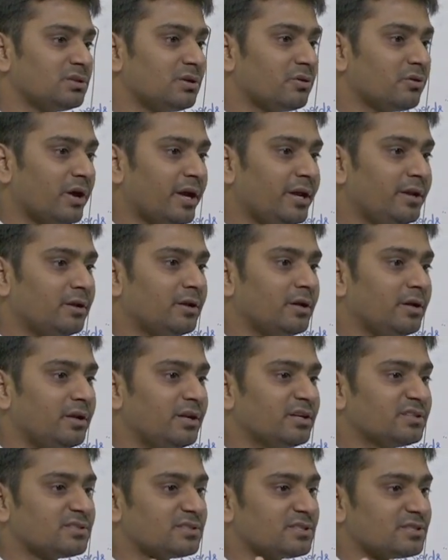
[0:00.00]
Write in
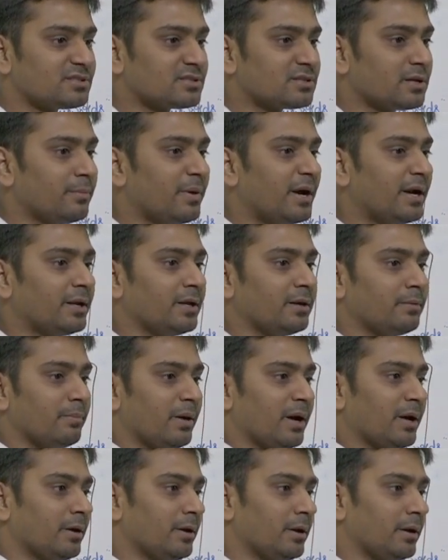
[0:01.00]
a systematic
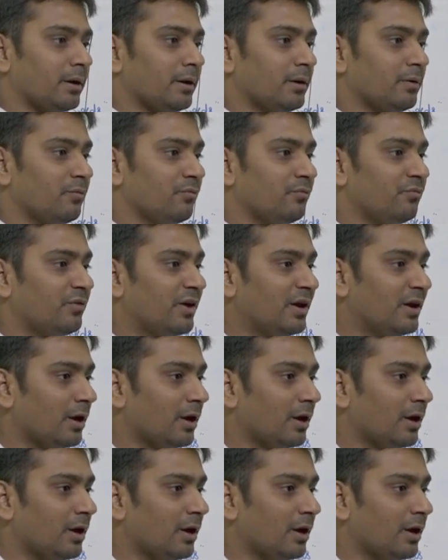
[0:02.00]
manner, well